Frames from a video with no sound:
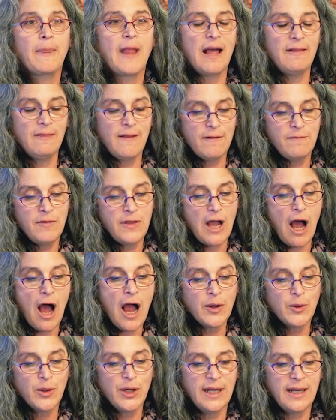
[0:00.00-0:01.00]
I love the
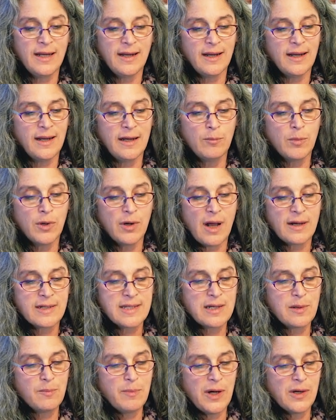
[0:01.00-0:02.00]
irony in
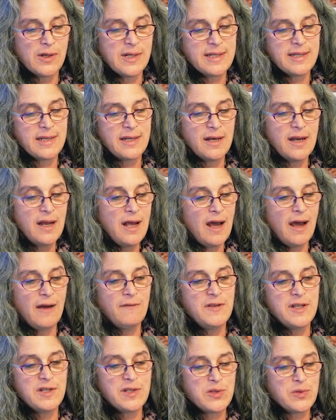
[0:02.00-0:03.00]
Murdoch's comparison
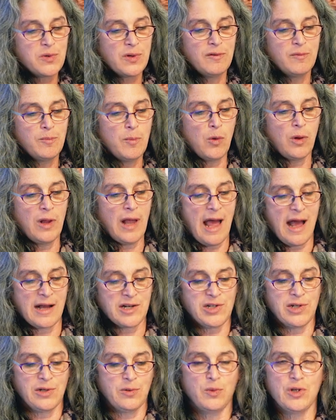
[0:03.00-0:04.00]
of this sort of moral
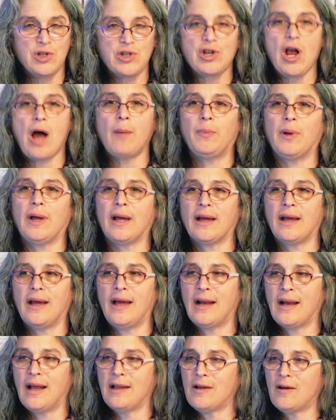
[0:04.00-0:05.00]
action with shopping,
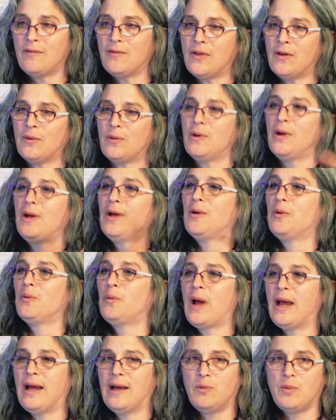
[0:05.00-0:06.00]
and I love the
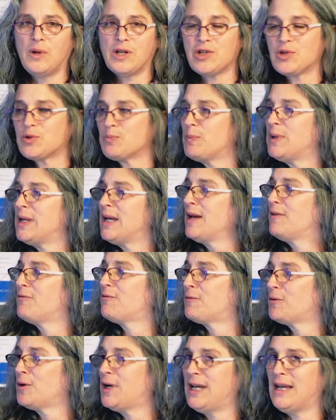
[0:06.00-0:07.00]
way in which being
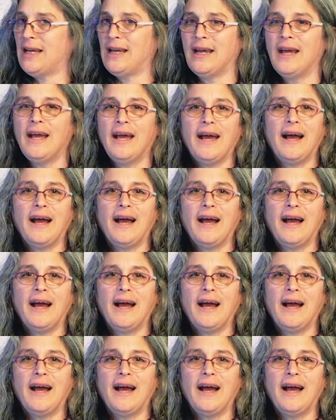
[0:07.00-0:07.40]
free,